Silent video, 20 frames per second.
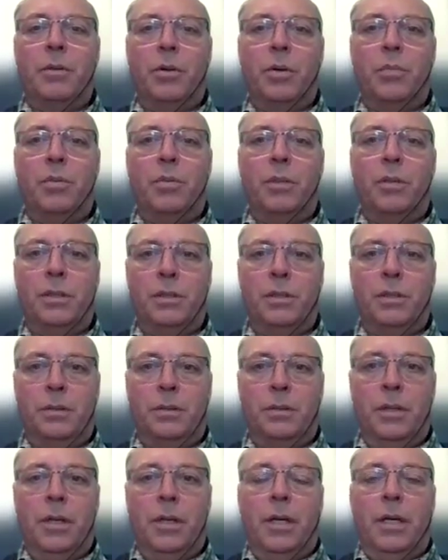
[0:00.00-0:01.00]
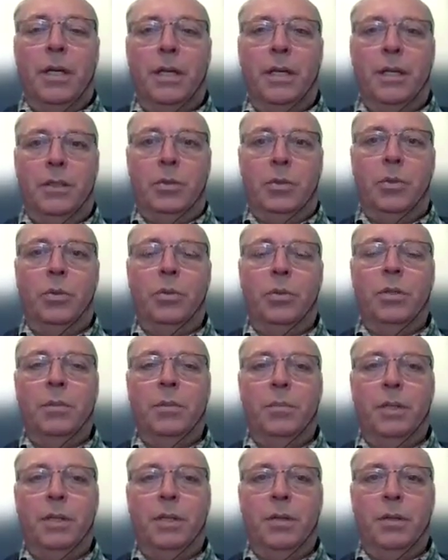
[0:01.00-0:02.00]
the operation in a shorter
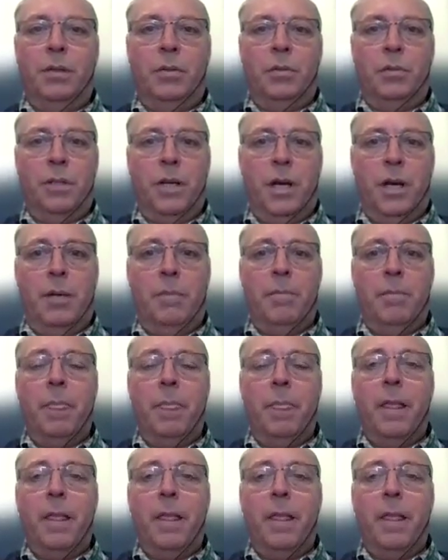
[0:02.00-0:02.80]
period of time,